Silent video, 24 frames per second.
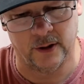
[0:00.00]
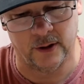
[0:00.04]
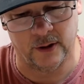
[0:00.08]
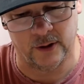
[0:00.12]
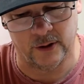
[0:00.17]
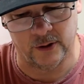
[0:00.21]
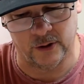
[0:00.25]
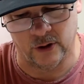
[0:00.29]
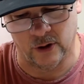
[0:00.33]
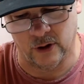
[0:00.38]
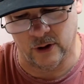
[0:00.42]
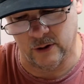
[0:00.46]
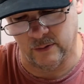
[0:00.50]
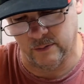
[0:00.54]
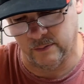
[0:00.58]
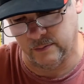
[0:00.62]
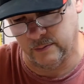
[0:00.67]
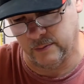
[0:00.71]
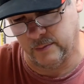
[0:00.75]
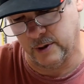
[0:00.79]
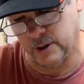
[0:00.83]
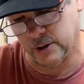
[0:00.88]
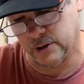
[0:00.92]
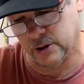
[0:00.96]
So
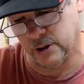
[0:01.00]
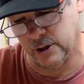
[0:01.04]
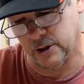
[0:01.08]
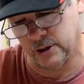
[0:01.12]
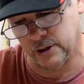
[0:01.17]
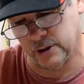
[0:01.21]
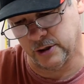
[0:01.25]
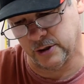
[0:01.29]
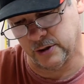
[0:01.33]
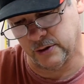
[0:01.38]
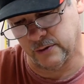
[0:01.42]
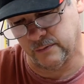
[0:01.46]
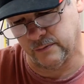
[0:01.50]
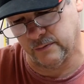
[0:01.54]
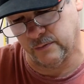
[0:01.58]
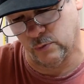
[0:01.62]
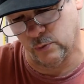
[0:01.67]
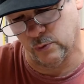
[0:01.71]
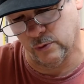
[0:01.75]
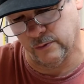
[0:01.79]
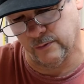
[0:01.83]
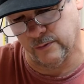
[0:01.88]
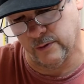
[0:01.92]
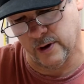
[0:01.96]
I'm guessing it's
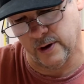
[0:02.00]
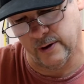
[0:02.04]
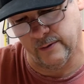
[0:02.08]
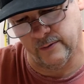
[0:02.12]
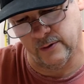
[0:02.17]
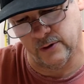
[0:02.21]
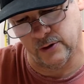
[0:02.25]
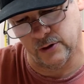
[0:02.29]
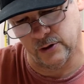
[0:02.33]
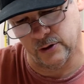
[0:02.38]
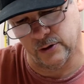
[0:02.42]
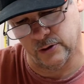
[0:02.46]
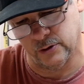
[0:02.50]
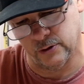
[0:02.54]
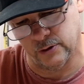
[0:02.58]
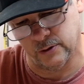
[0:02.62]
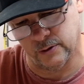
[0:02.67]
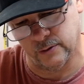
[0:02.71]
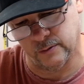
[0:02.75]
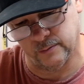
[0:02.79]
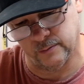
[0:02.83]
4 or 5 inches.